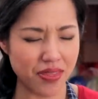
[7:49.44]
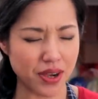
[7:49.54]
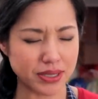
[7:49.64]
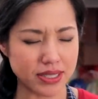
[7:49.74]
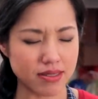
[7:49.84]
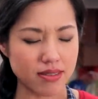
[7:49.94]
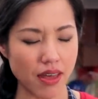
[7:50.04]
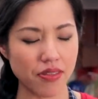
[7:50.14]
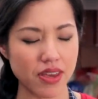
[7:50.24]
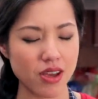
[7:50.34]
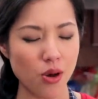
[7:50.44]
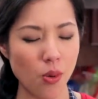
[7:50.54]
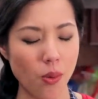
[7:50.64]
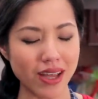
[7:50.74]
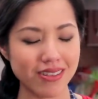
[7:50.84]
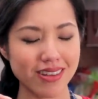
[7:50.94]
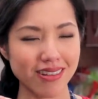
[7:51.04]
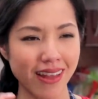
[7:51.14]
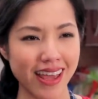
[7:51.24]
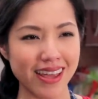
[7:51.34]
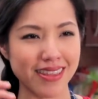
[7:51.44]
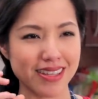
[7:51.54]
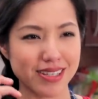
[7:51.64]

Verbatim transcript: There is nothing quite like the